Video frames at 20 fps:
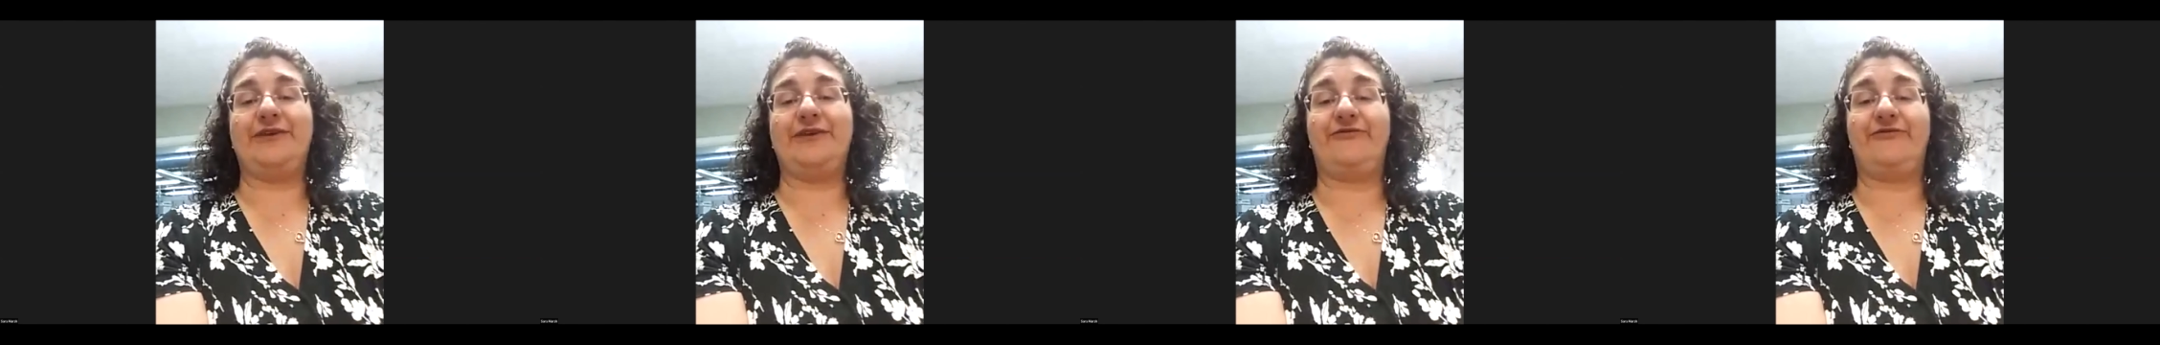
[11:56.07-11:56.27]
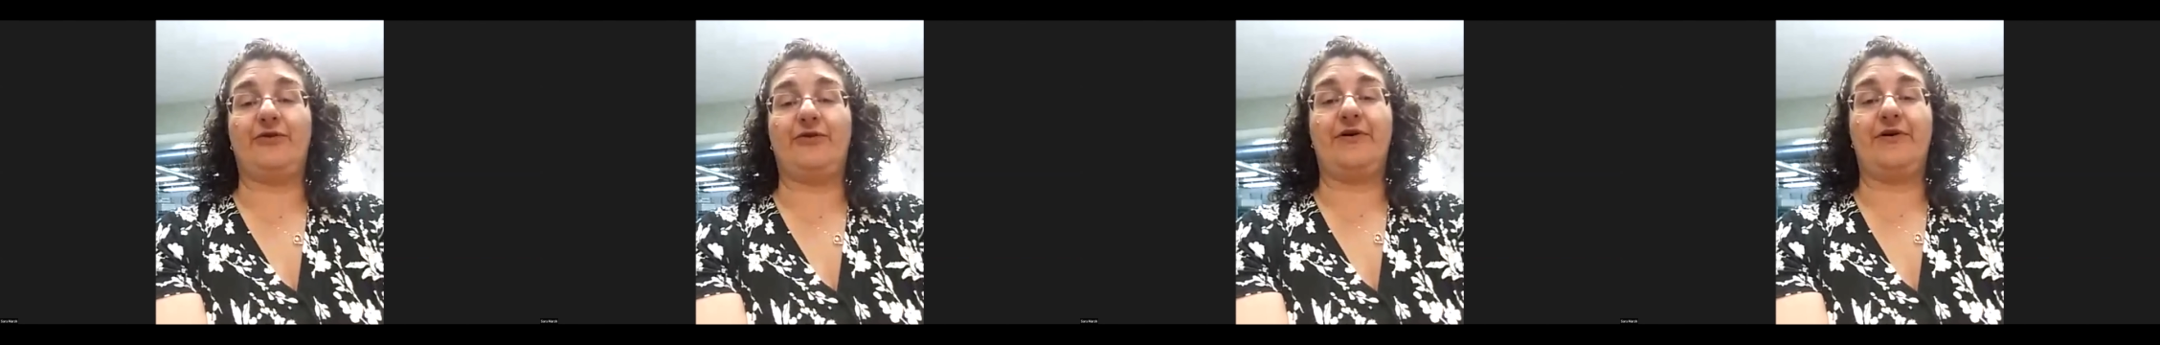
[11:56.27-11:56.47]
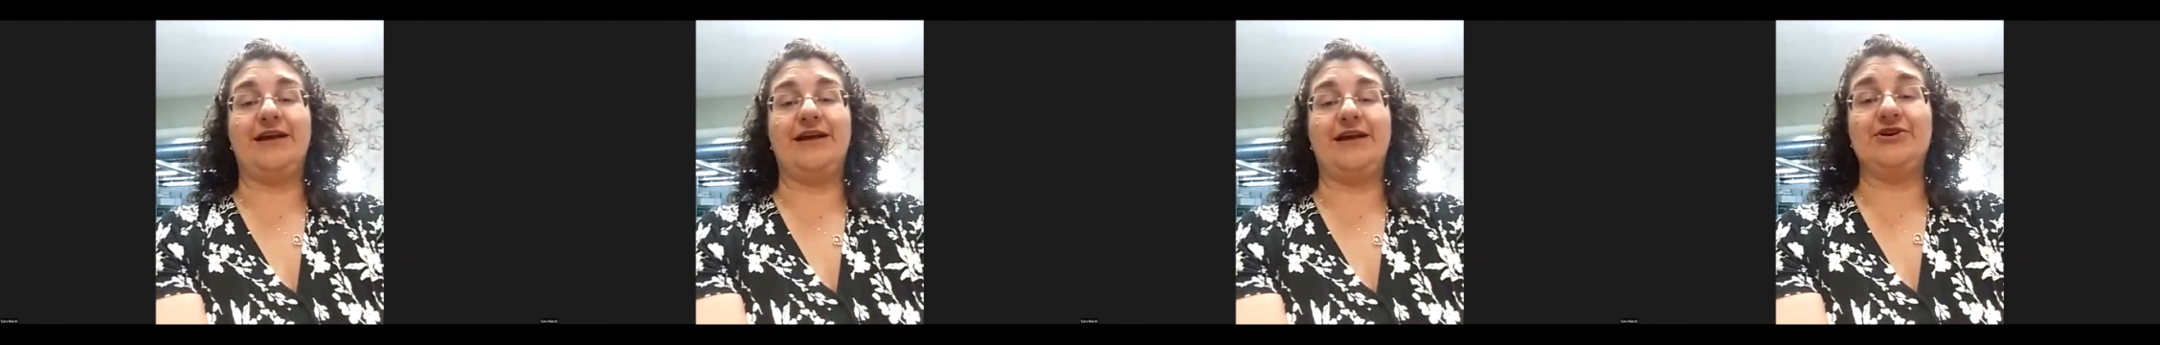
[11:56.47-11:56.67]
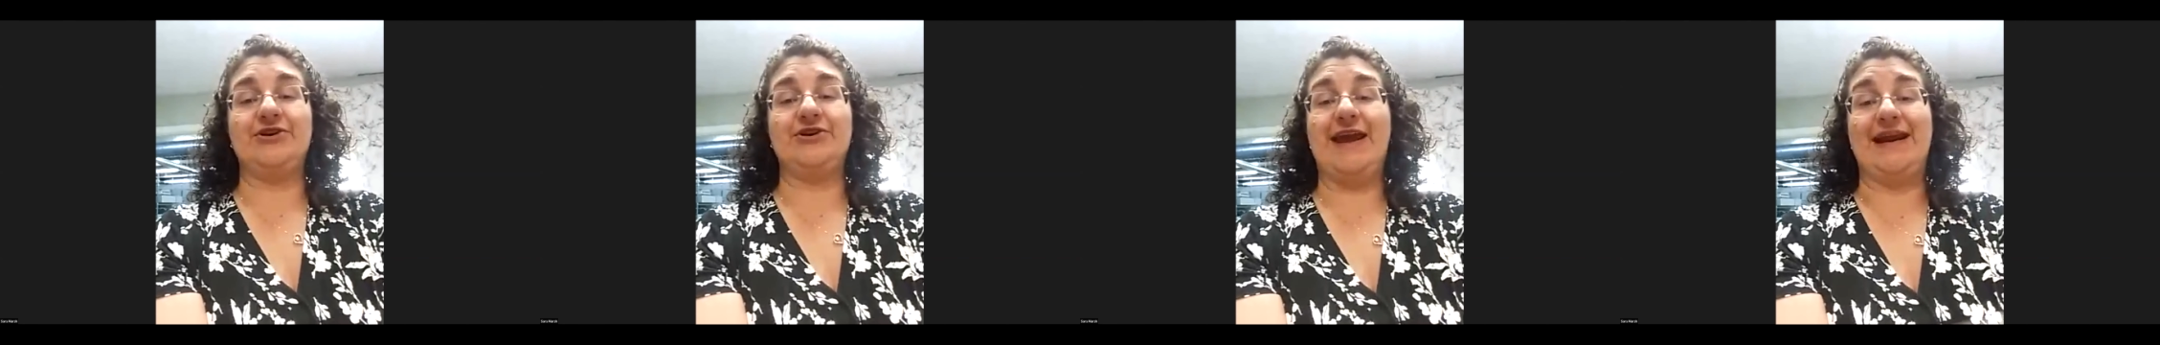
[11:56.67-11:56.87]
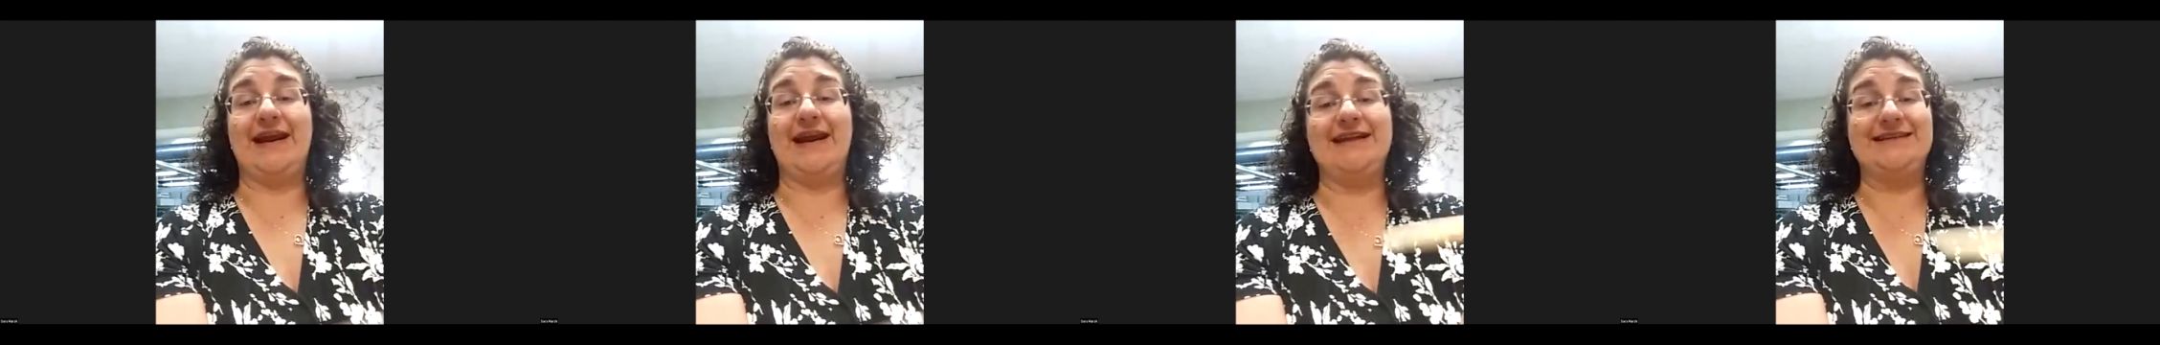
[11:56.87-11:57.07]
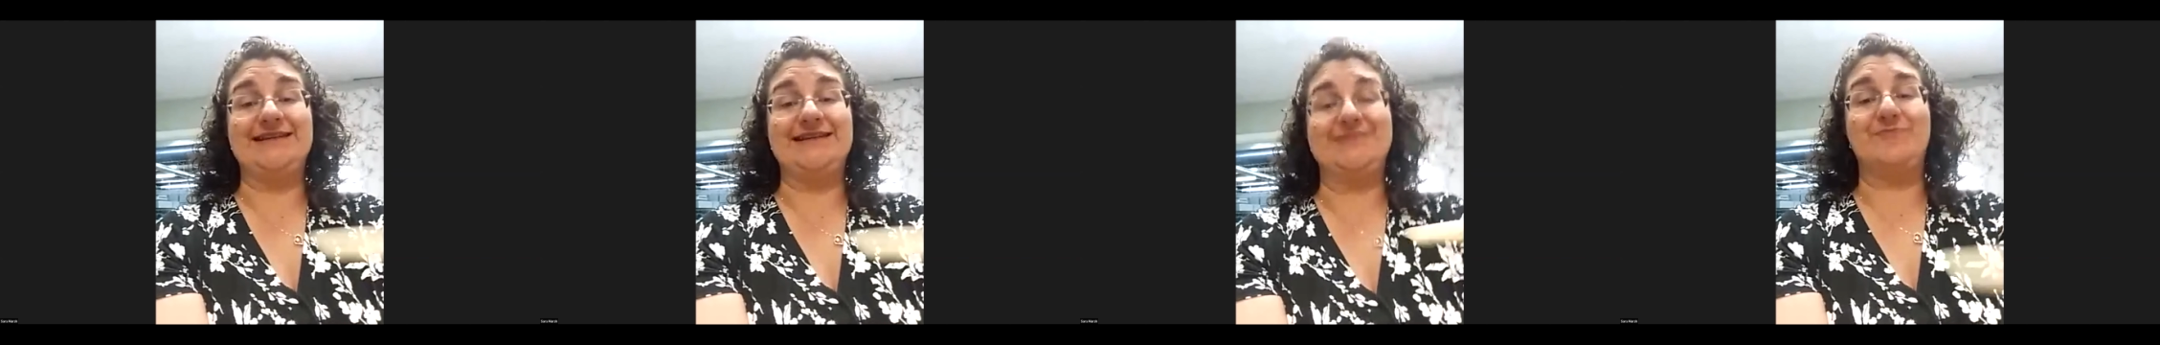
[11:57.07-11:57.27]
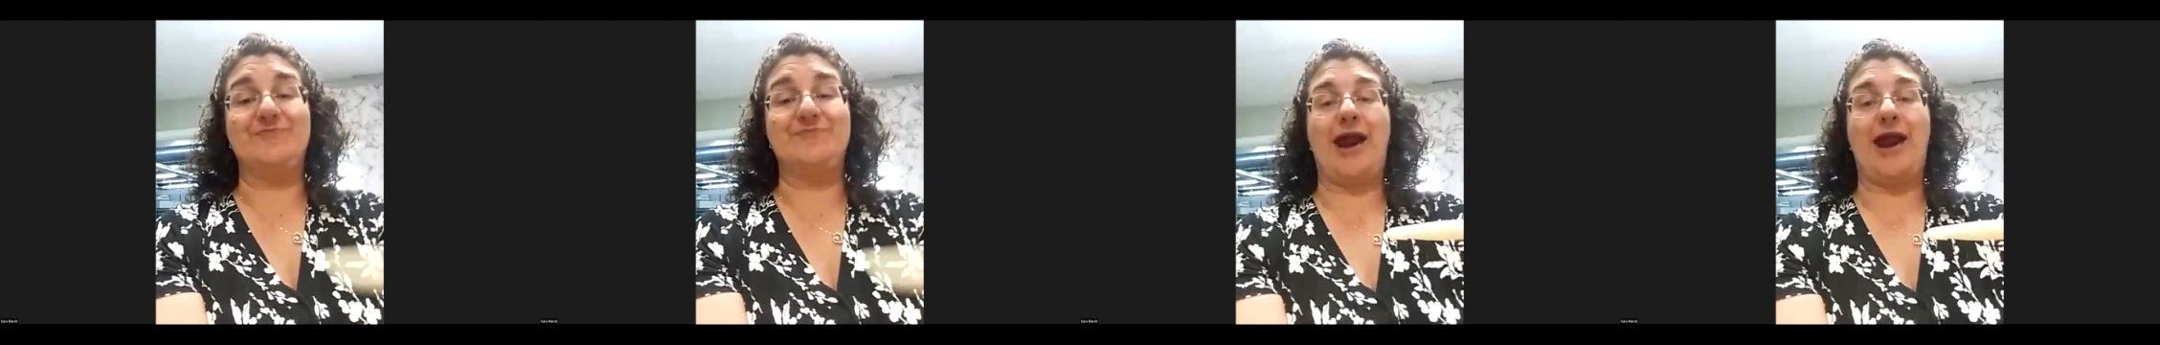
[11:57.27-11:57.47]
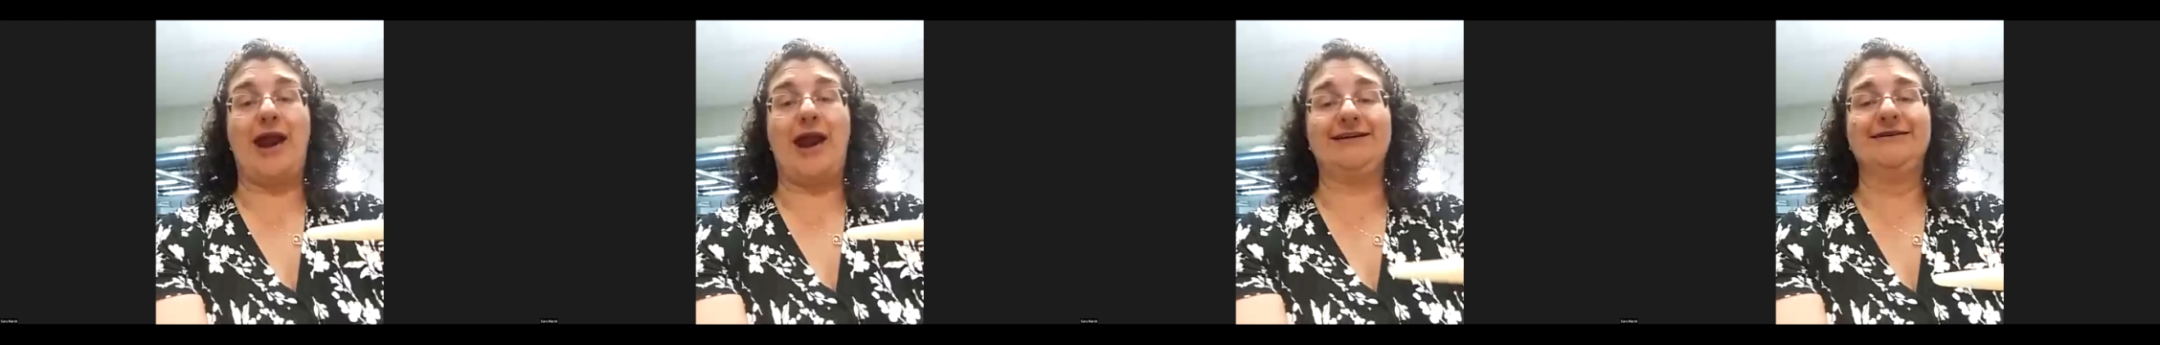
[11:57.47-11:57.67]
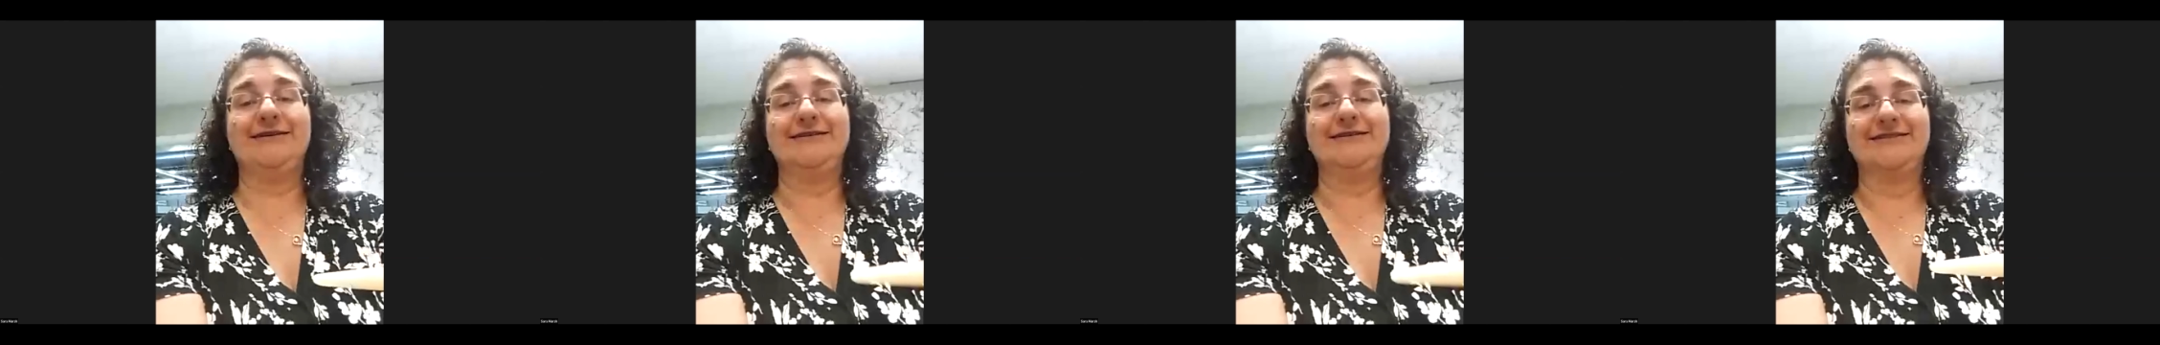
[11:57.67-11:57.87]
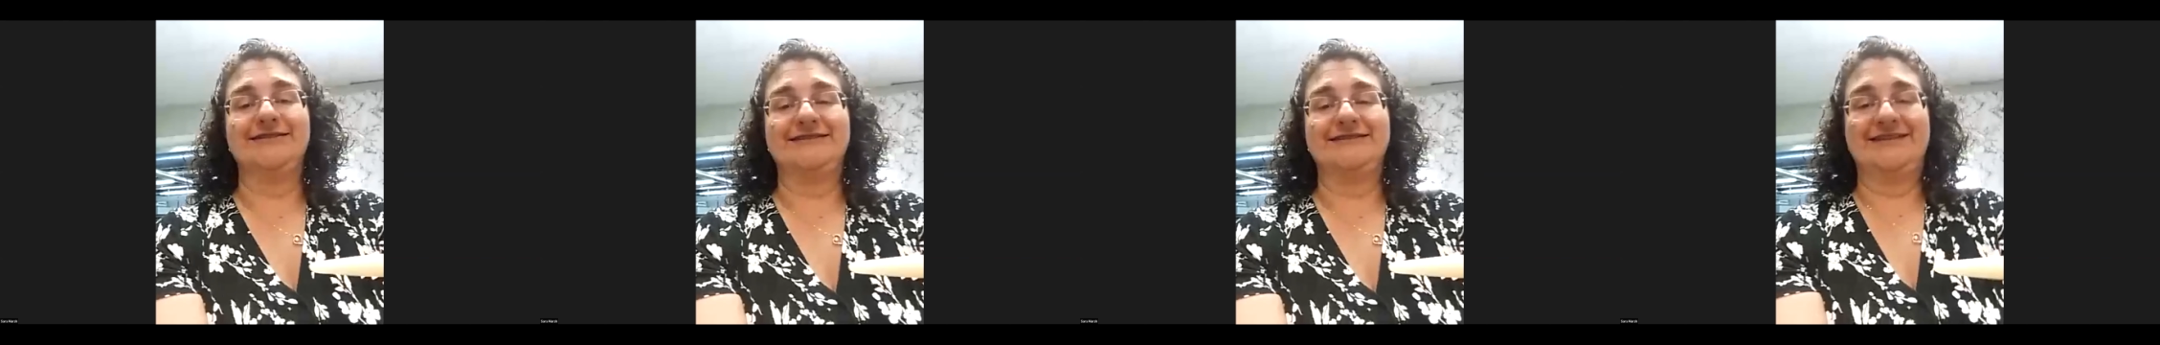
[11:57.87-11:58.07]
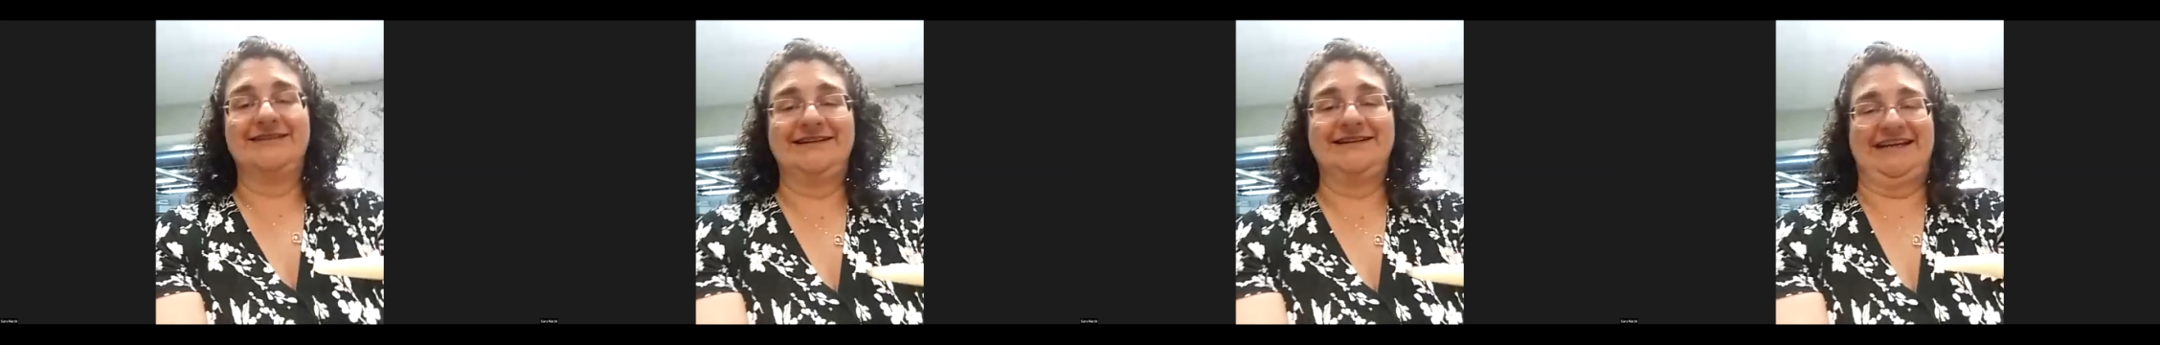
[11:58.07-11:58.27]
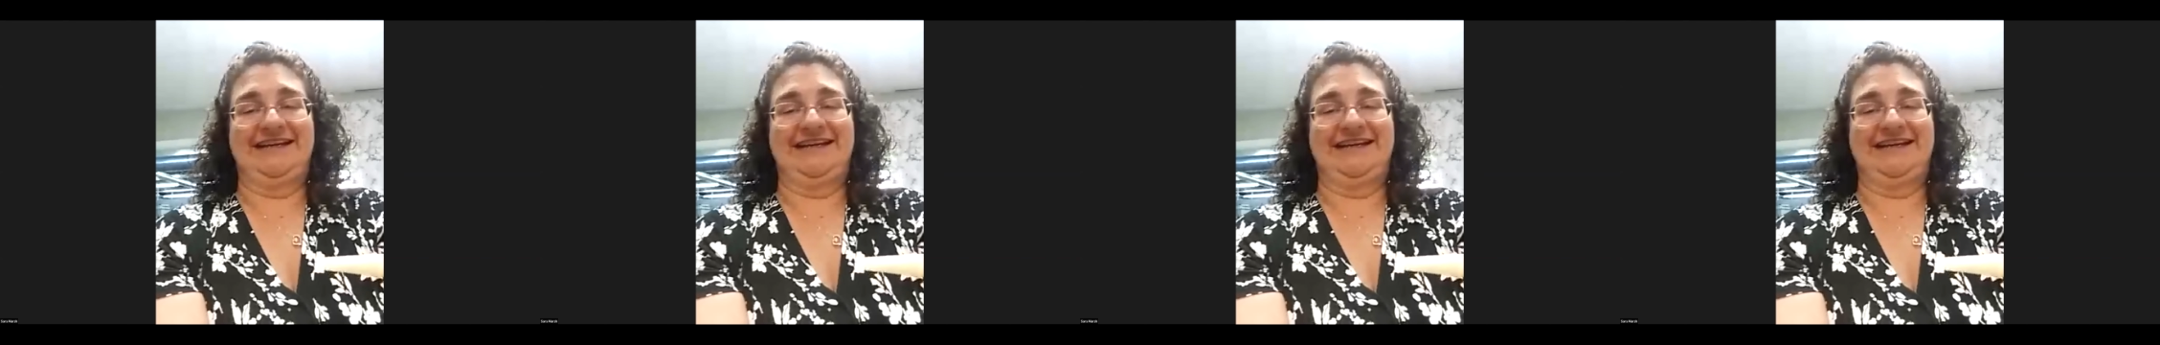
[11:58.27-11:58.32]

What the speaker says: concrete floor yesterday and it didn't break.